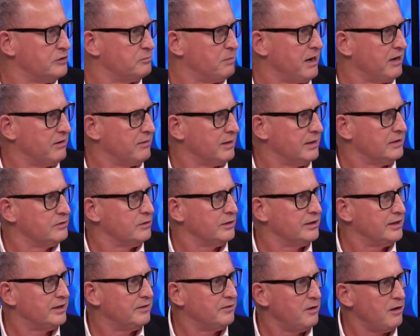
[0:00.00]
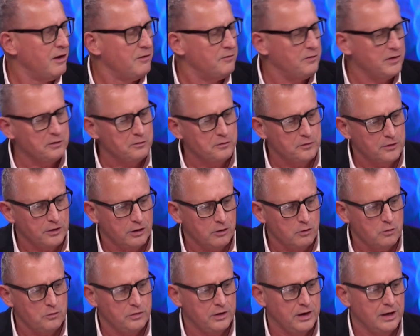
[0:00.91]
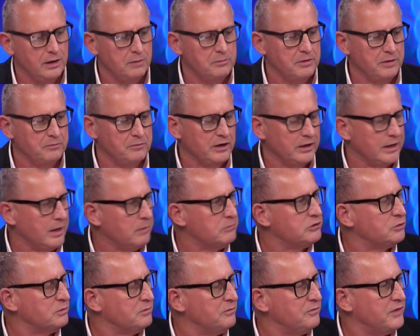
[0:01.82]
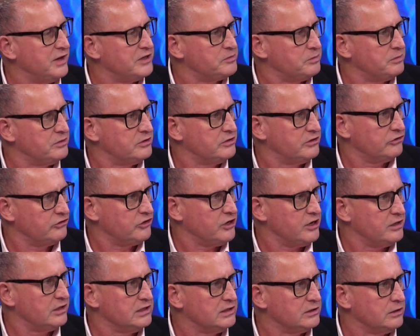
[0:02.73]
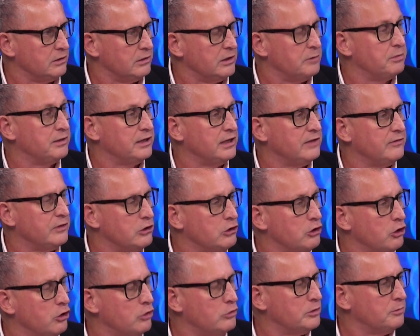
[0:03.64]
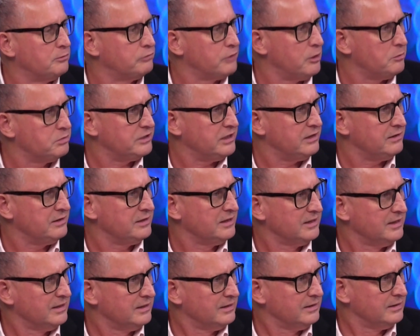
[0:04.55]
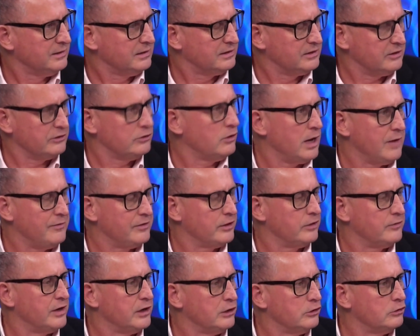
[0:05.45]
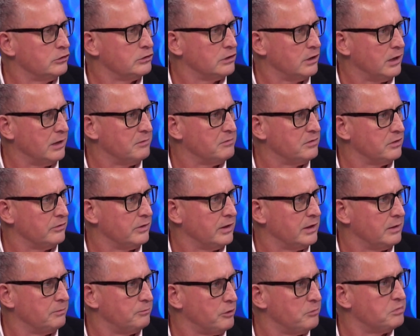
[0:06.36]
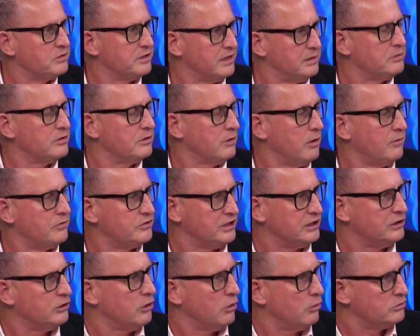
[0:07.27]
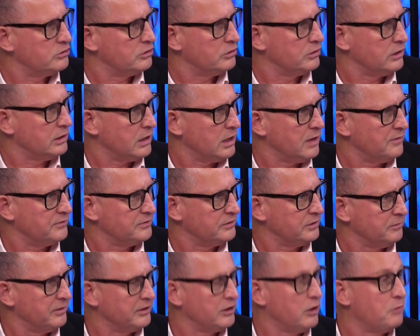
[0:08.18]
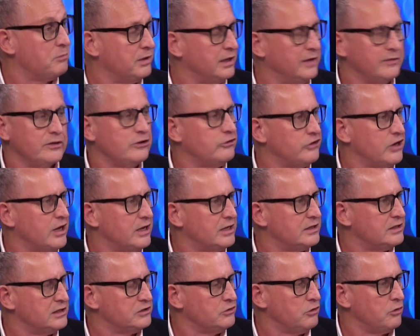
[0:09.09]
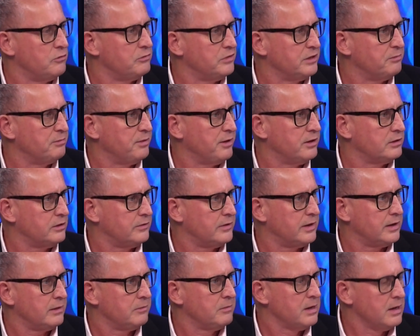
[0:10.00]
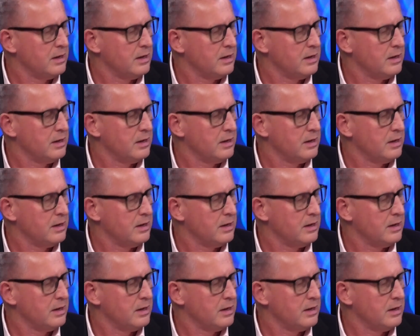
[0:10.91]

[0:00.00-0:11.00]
background, so I get a feel for the whole thing. I mean, when it comes to investments, the Chinese only believe in gold and property. Yeah. So they're not having a very good time on their property, but obviously gold's looking after them. They don't believe in shares. It's not really part of their